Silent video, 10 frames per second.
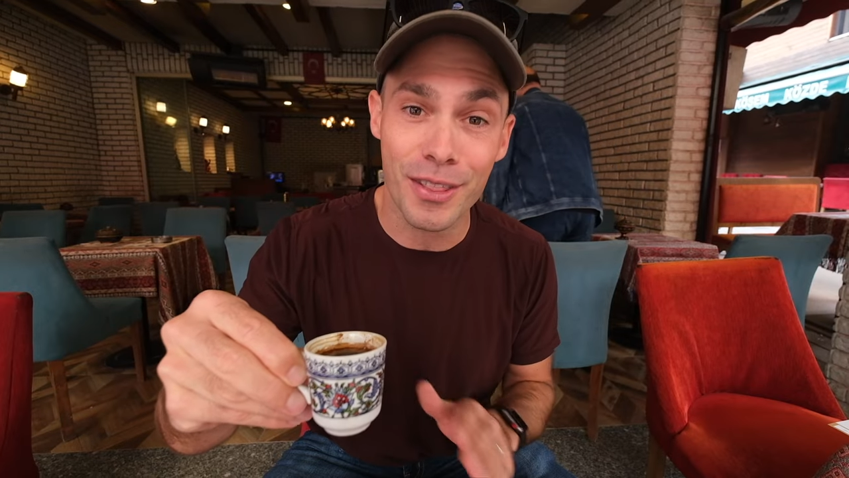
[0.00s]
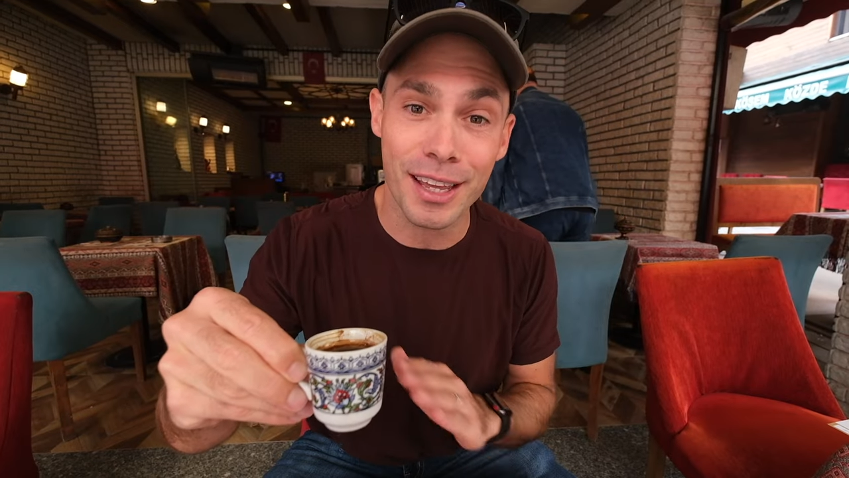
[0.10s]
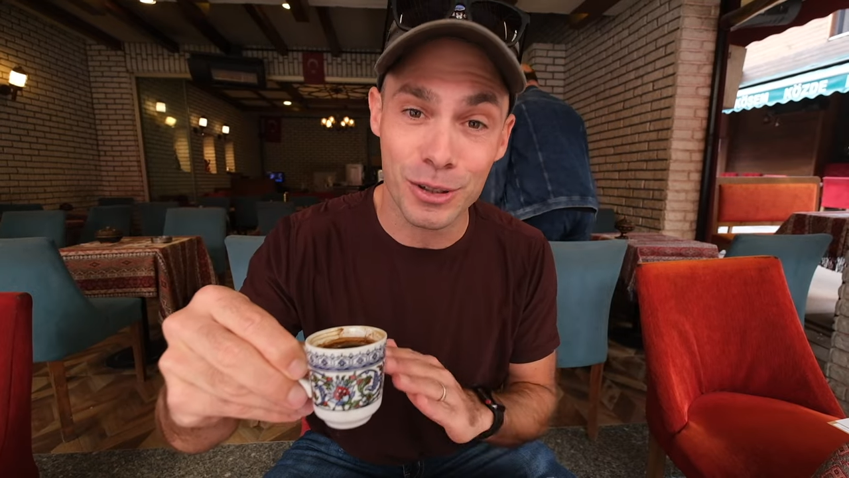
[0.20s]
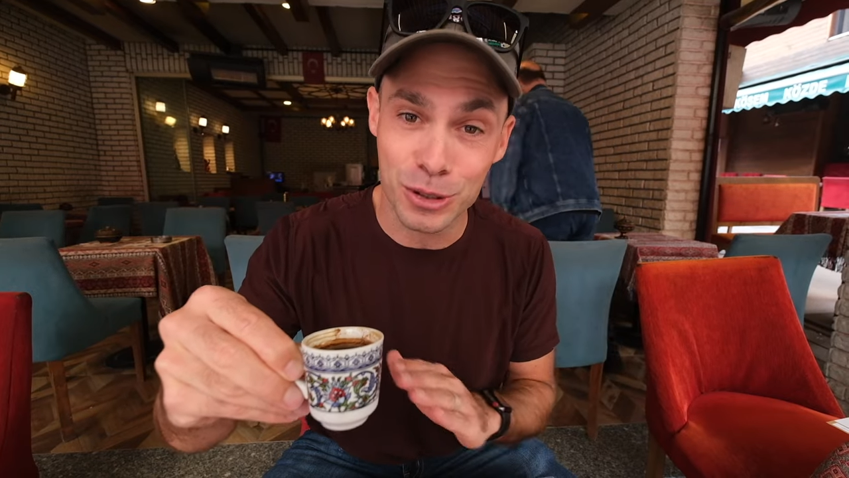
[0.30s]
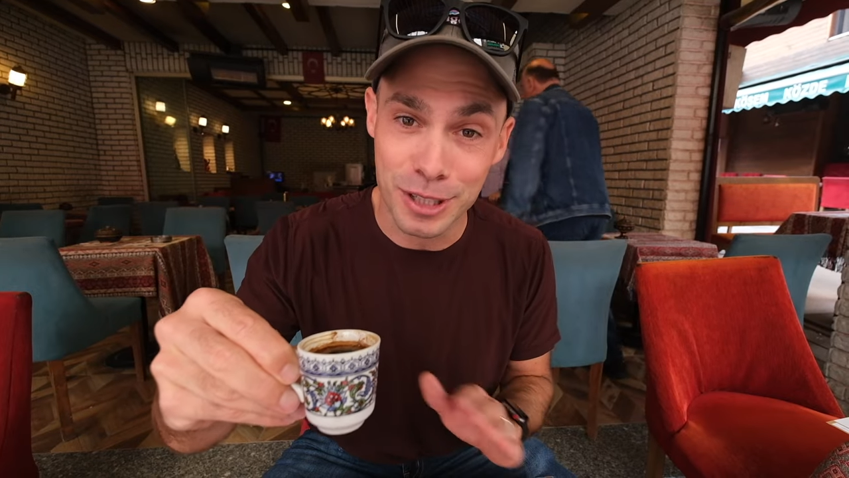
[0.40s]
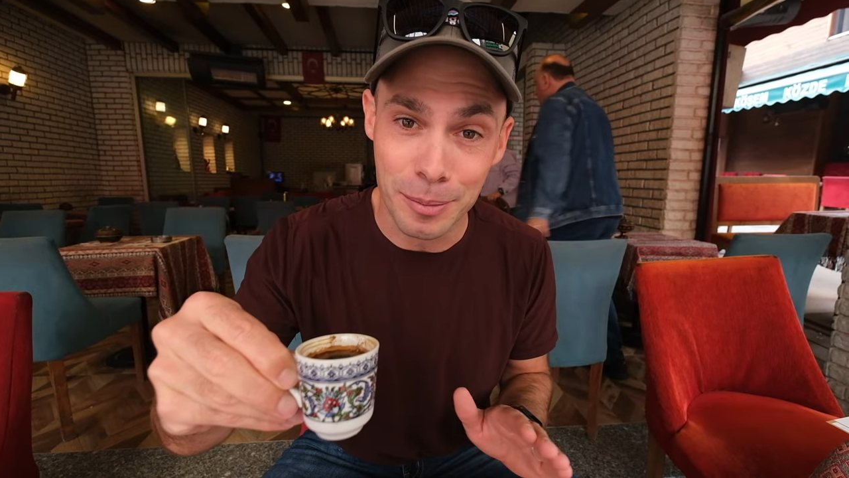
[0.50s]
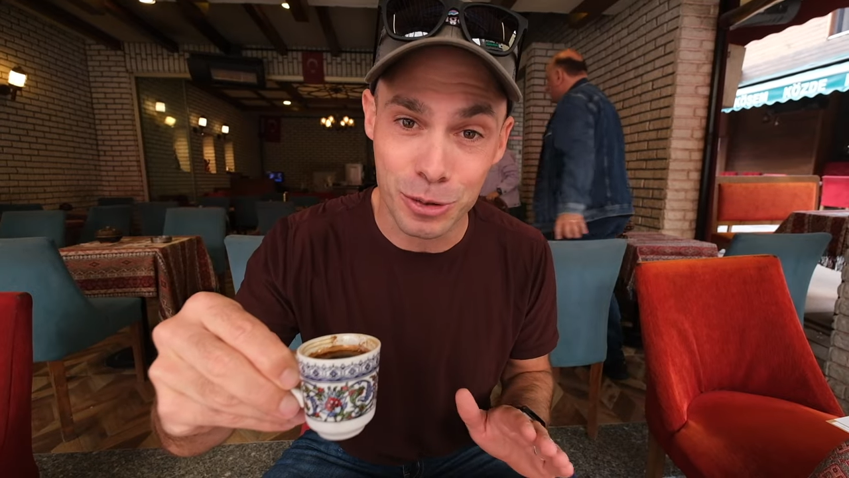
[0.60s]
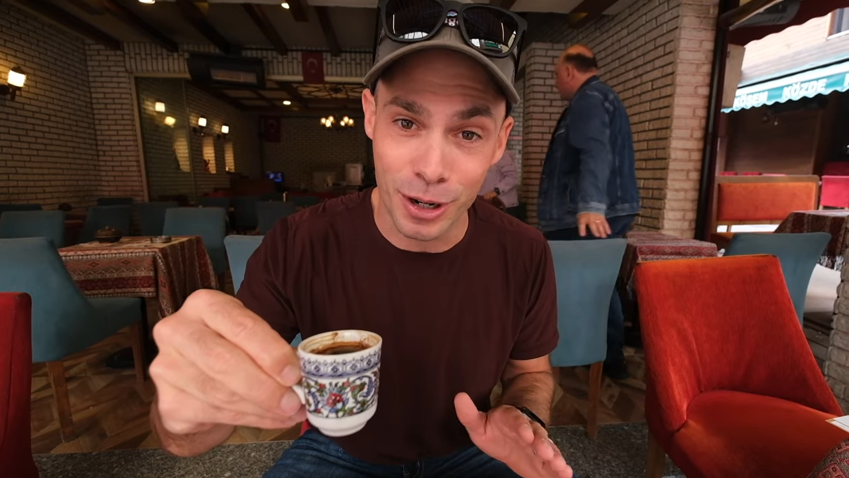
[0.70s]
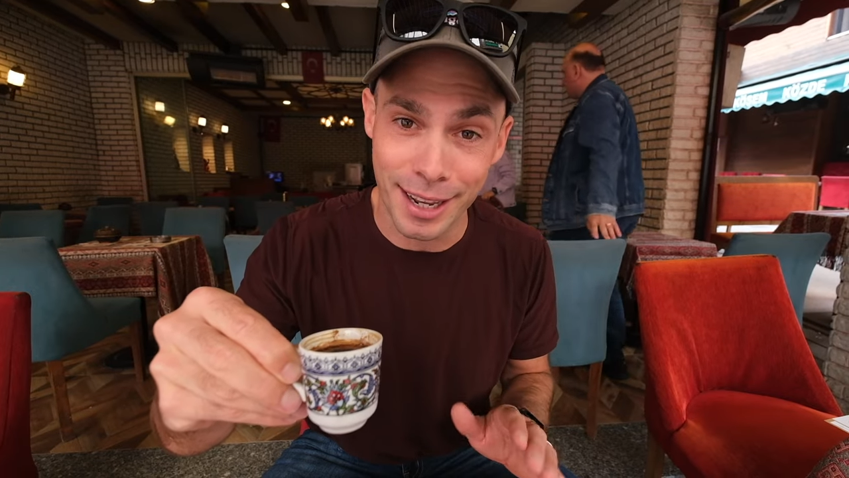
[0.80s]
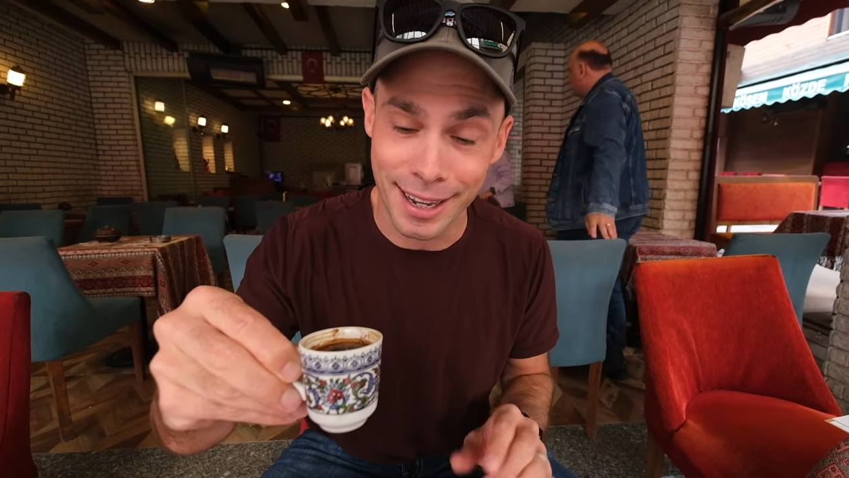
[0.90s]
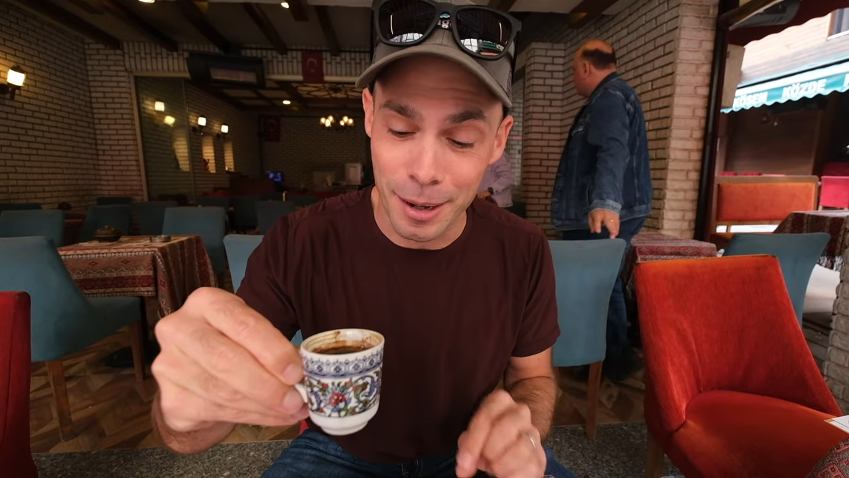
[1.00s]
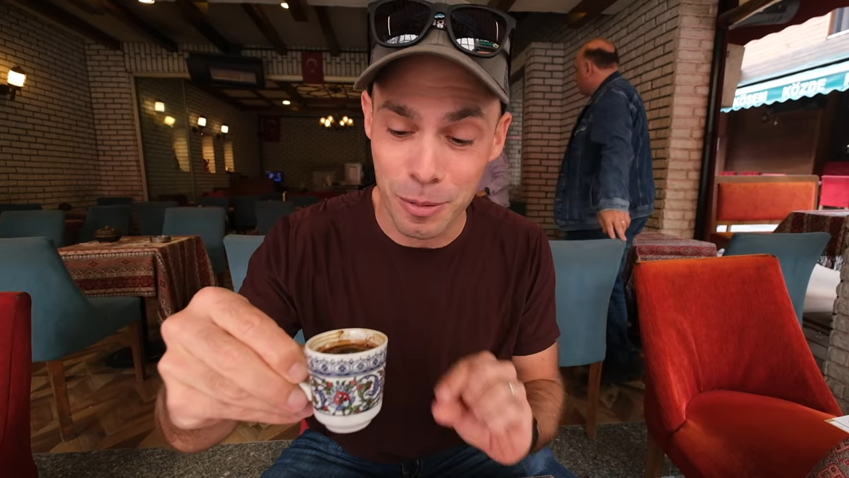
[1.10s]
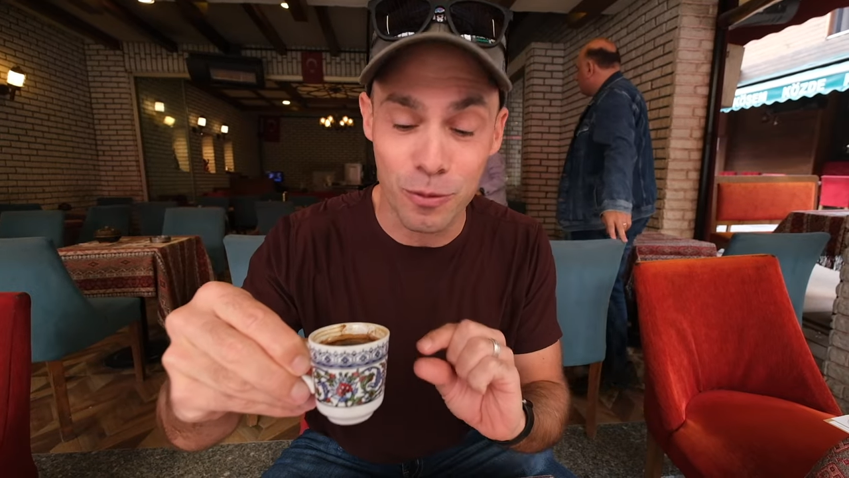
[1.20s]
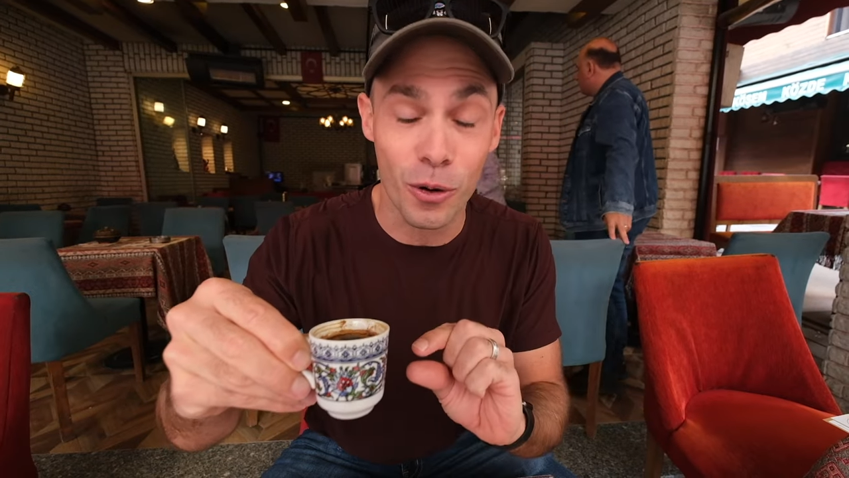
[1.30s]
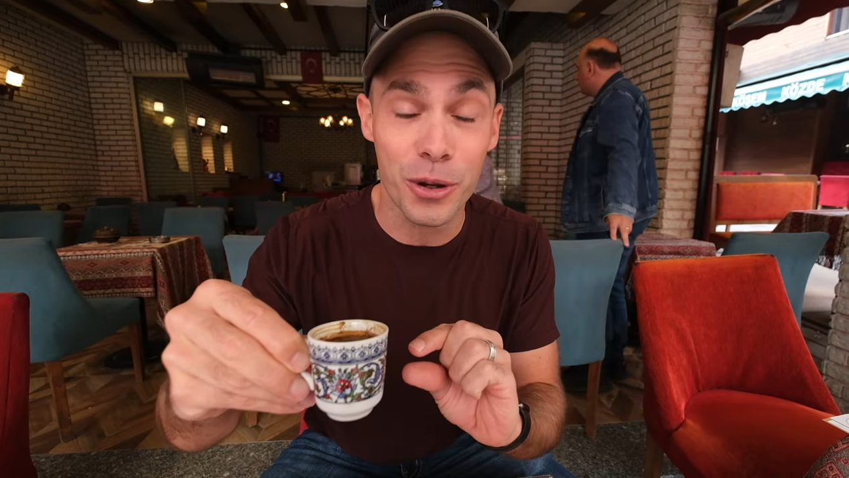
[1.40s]
that you stop drinking it
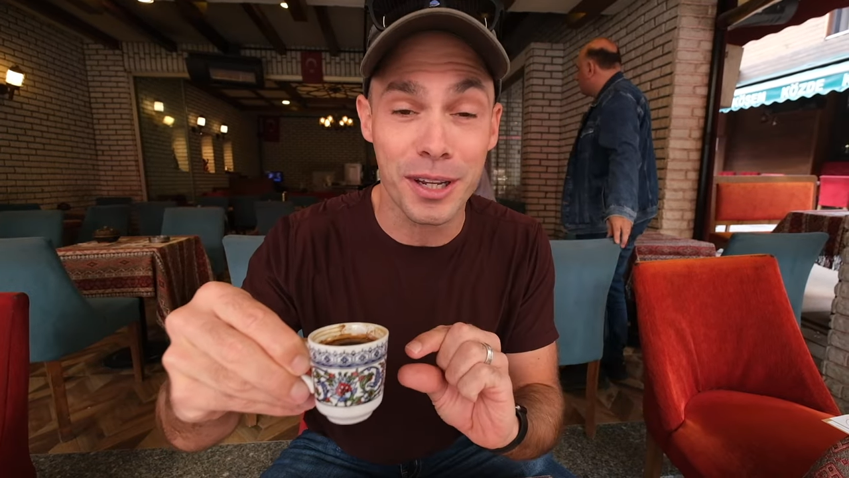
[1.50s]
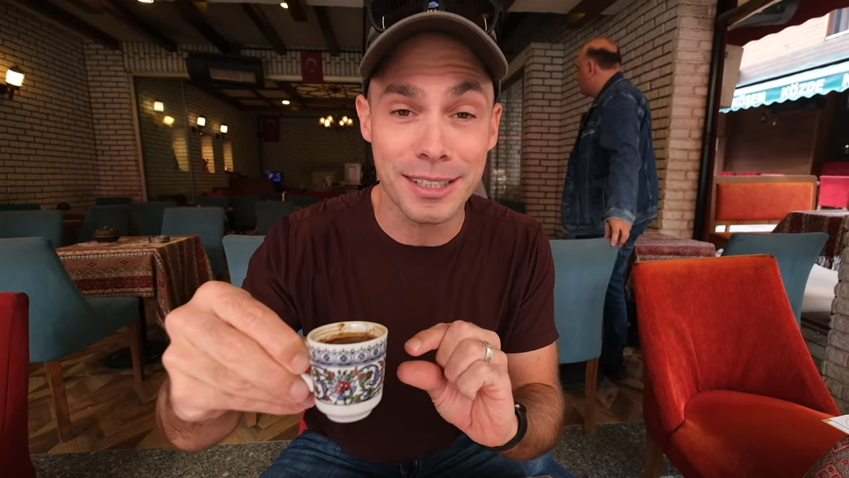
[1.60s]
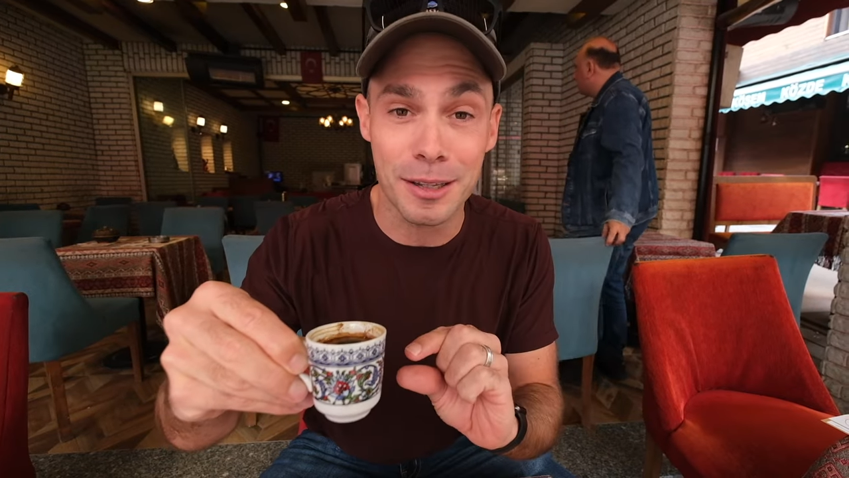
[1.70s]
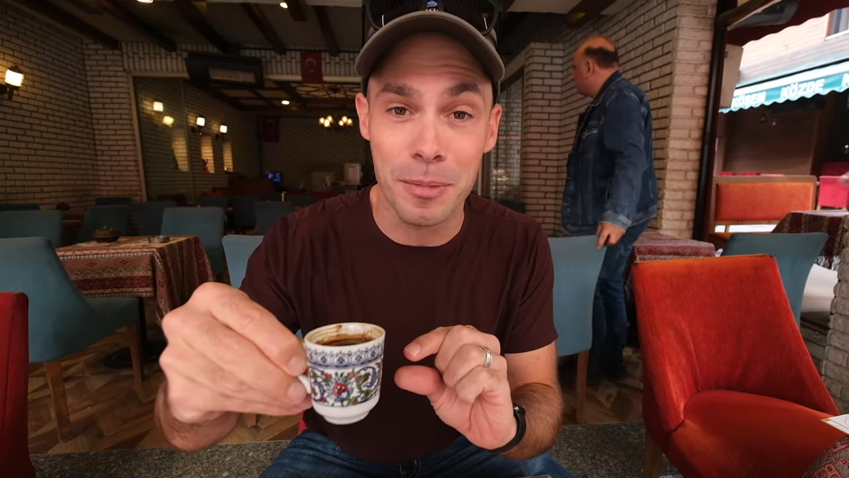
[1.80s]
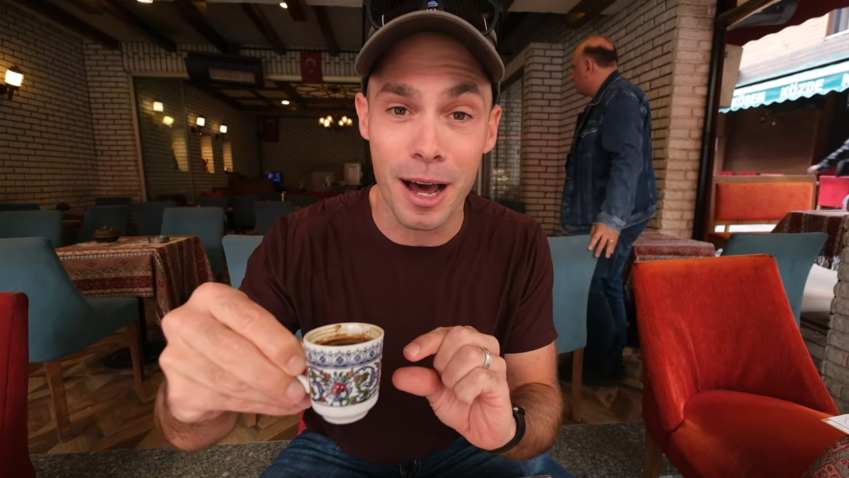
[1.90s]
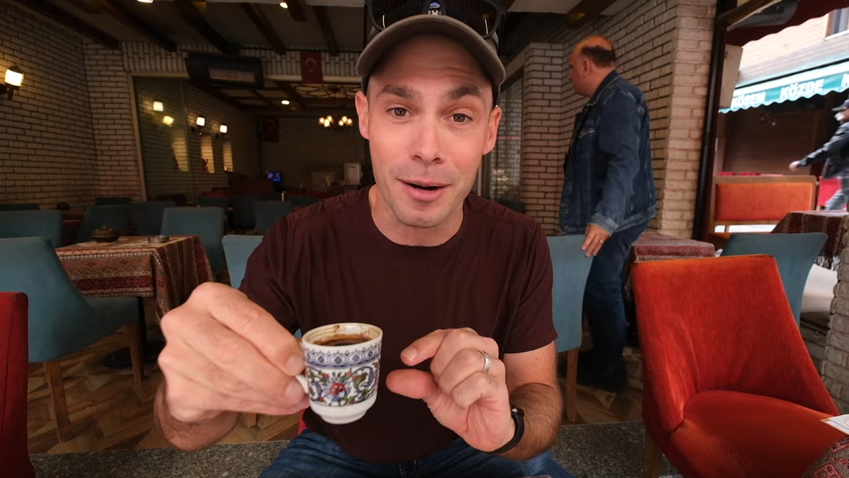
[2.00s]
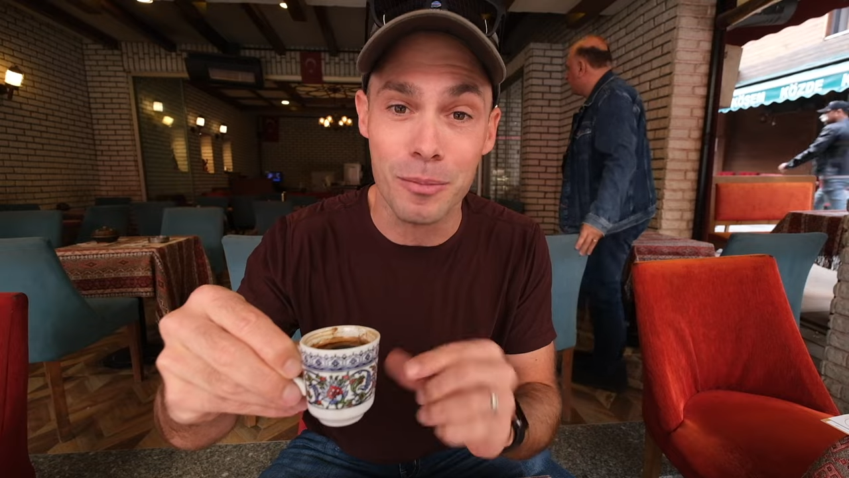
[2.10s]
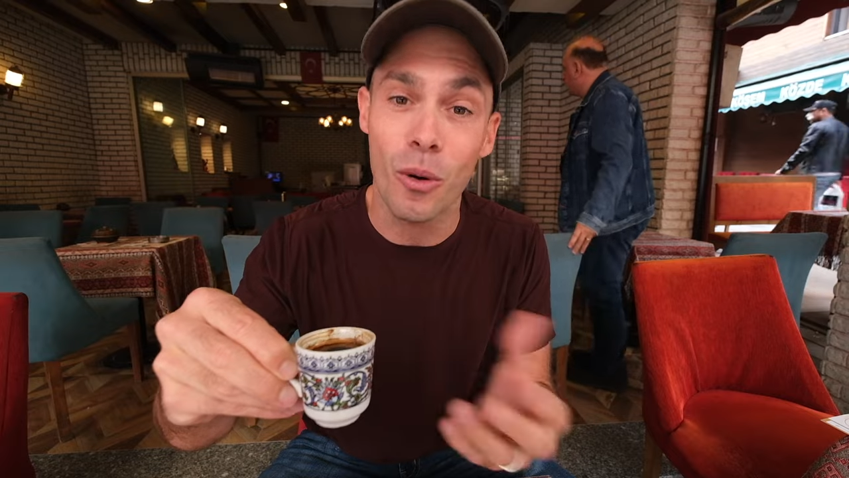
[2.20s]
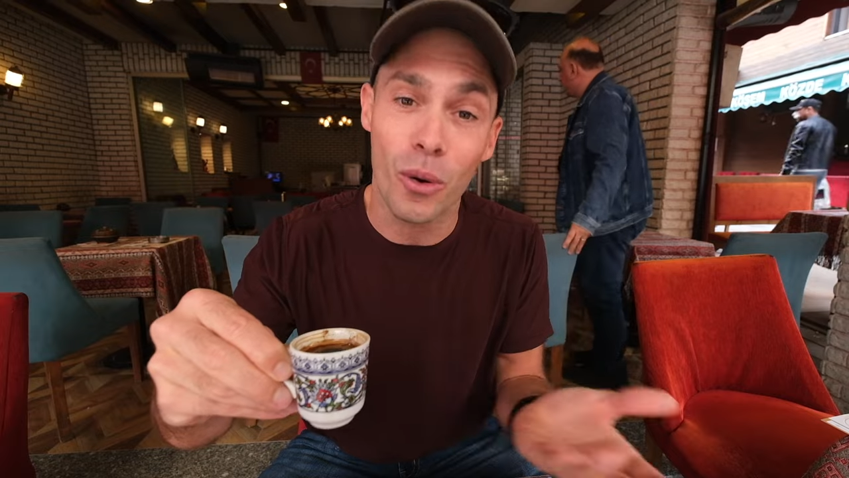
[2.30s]
before you get to the bottom,